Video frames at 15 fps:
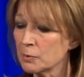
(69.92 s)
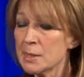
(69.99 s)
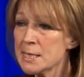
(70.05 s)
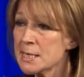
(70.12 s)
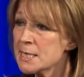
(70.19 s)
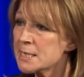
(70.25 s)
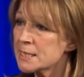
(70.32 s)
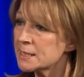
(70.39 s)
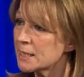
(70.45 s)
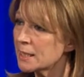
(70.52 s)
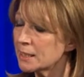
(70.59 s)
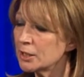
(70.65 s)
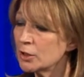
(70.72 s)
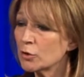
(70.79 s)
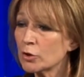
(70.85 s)
Secondly,
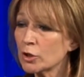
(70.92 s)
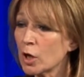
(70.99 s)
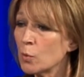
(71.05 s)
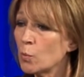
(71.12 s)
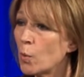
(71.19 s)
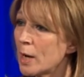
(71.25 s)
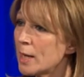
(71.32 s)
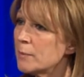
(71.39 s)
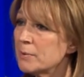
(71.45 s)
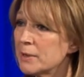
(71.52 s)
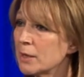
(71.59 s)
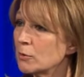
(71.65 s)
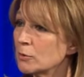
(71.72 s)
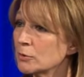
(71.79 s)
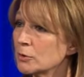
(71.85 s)
you've got to go way
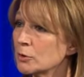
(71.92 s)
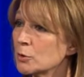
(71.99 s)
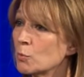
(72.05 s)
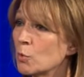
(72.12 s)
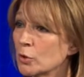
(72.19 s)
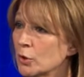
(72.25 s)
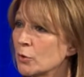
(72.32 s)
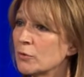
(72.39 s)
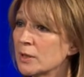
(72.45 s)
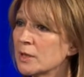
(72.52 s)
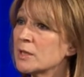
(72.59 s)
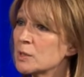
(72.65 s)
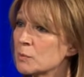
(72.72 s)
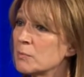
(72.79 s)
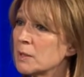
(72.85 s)
beyond what you think
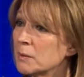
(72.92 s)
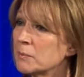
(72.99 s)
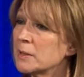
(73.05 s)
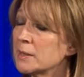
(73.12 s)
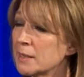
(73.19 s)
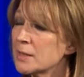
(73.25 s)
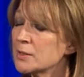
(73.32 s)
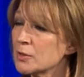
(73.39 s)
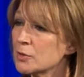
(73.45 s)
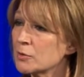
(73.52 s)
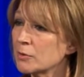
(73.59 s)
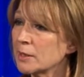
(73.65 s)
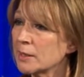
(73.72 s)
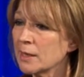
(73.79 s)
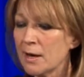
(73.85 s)
is minimally necessary,